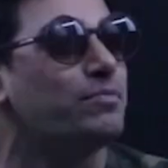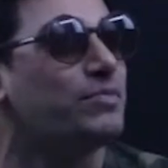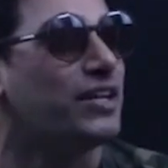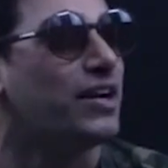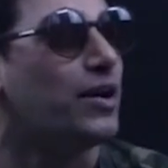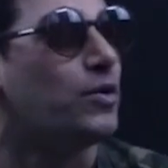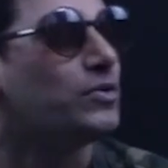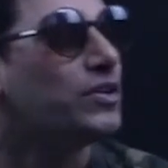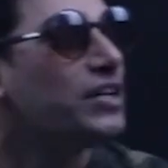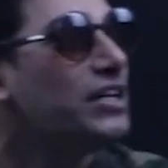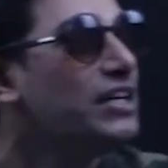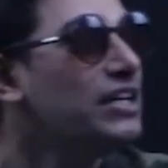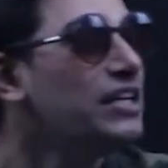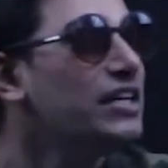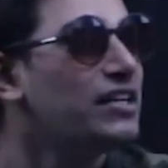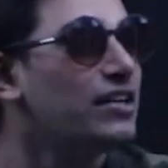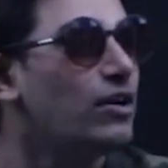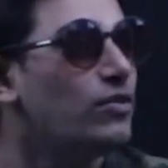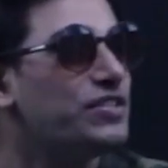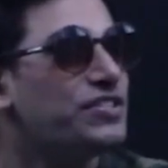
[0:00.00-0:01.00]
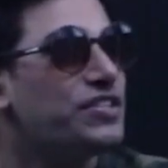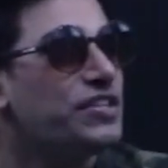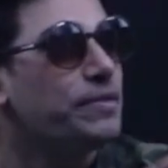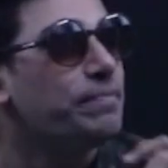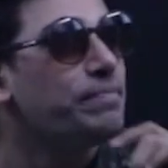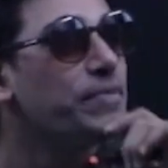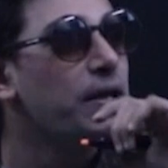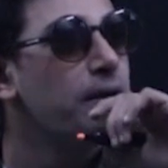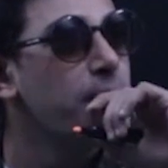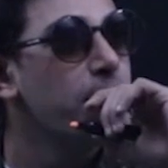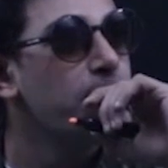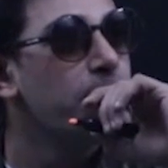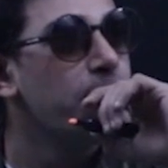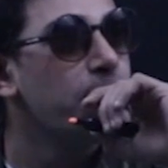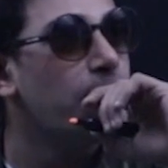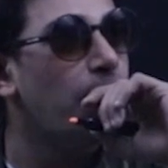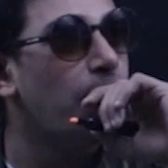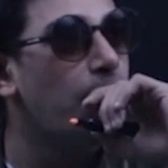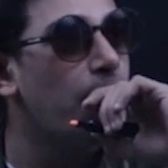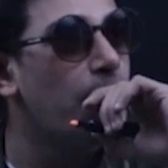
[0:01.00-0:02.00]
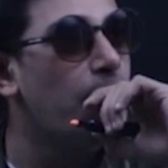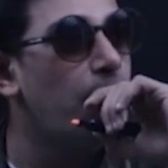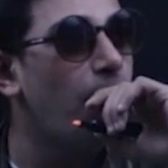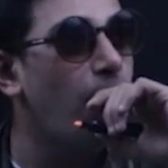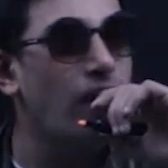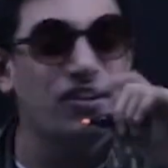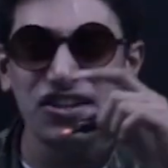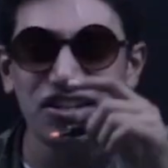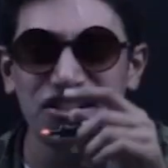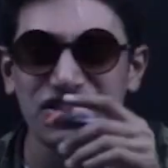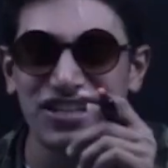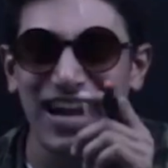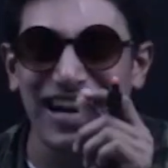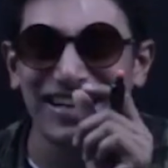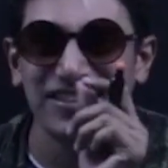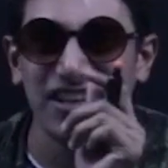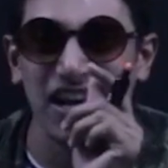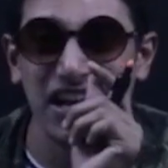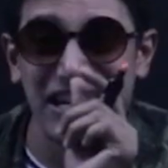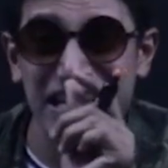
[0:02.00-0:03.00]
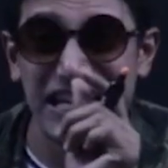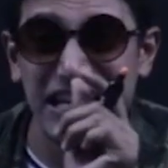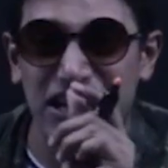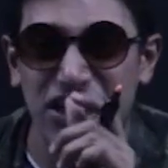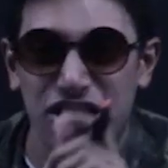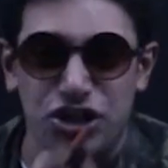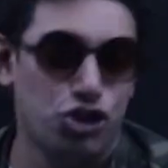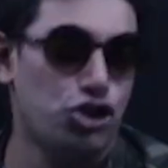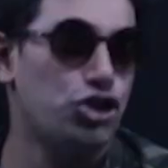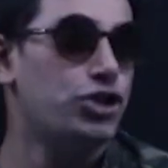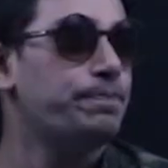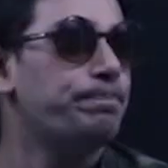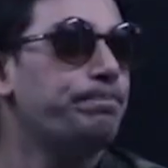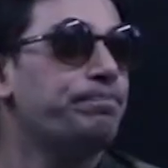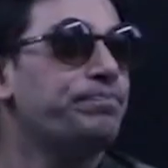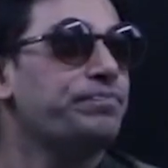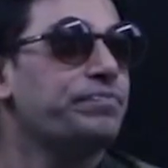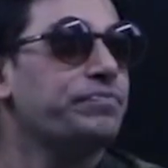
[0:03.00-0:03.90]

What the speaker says: something out. Now listen, understand the English.